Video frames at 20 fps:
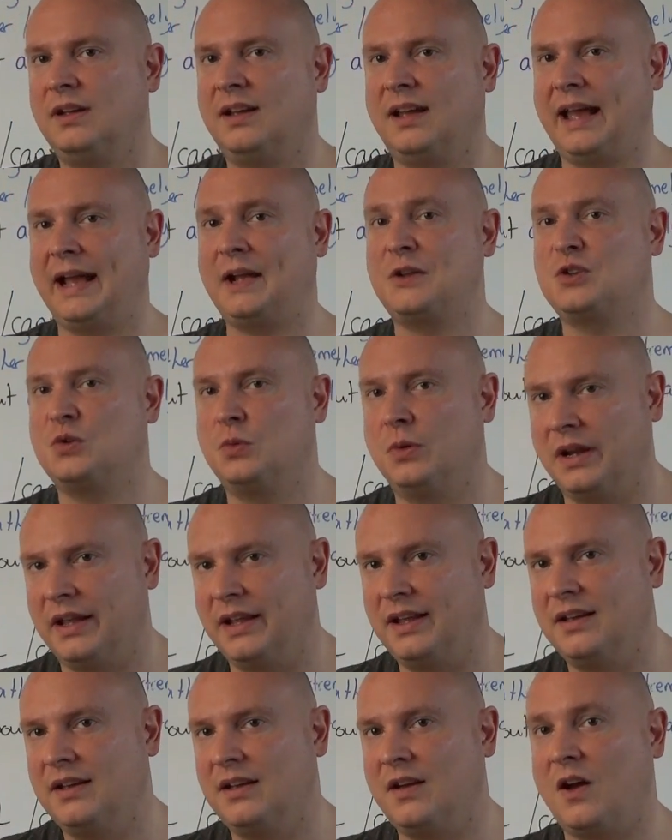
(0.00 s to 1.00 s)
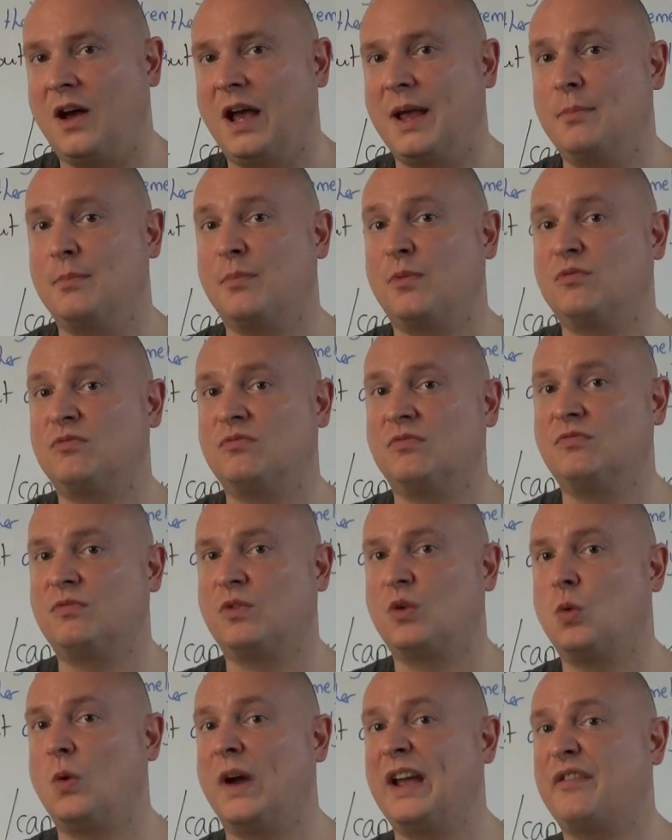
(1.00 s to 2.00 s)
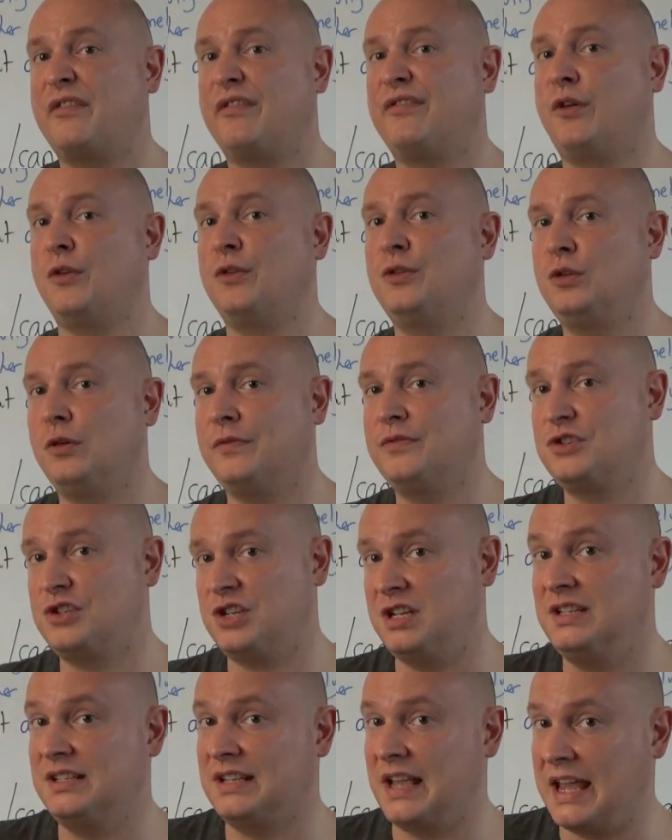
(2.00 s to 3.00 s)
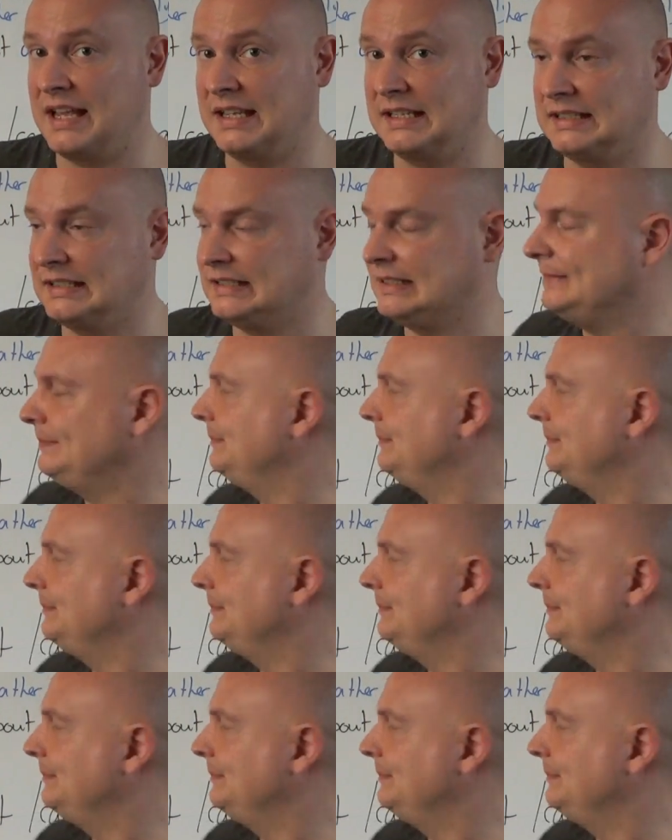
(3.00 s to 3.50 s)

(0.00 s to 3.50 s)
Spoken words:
Actually, I'm quite fond of cheesecakes.